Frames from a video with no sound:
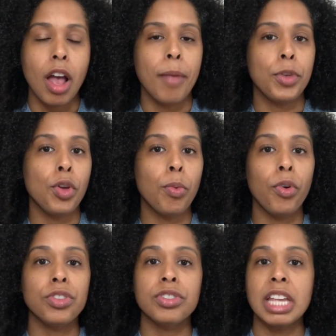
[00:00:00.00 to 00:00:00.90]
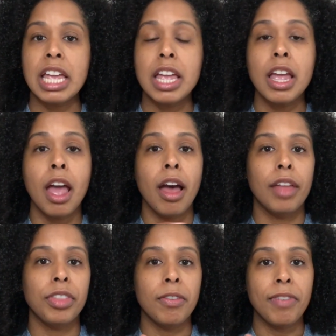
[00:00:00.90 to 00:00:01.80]
You will see
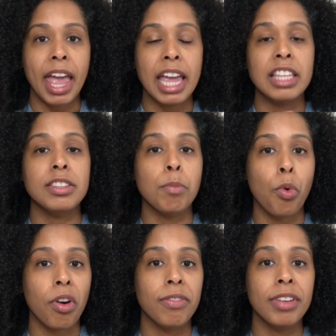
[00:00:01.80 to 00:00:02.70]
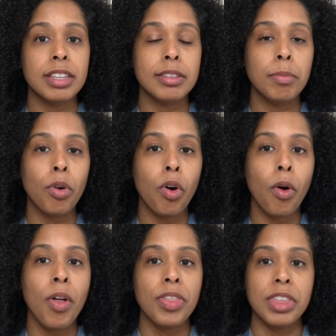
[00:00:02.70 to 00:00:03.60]
the veins more visible.
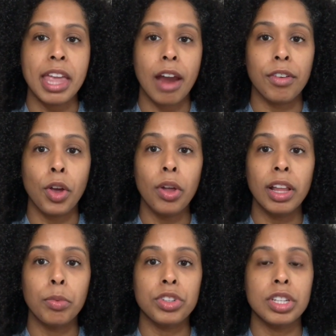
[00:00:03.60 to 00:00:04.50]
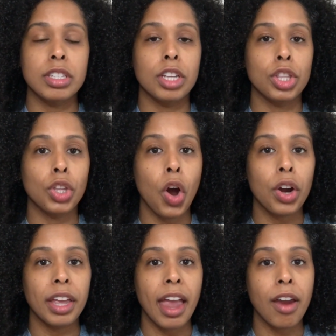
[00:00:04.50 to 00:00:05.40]
The areola, which is the
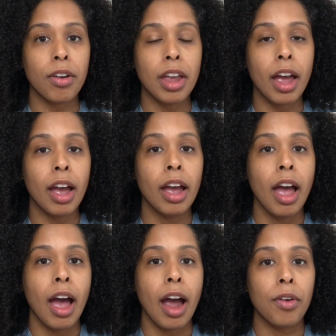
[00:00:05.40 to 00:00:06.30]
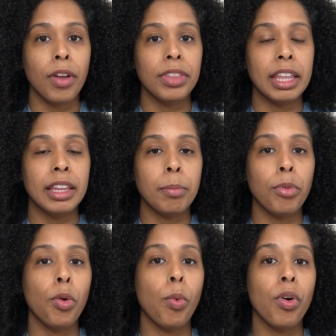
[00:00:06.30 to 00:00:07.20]
dark area around the
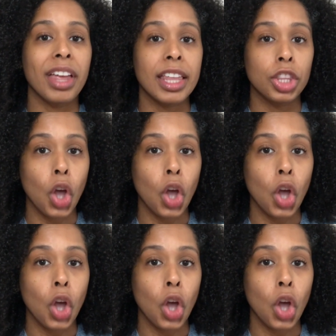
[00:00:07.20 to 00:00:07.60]
nipple, will get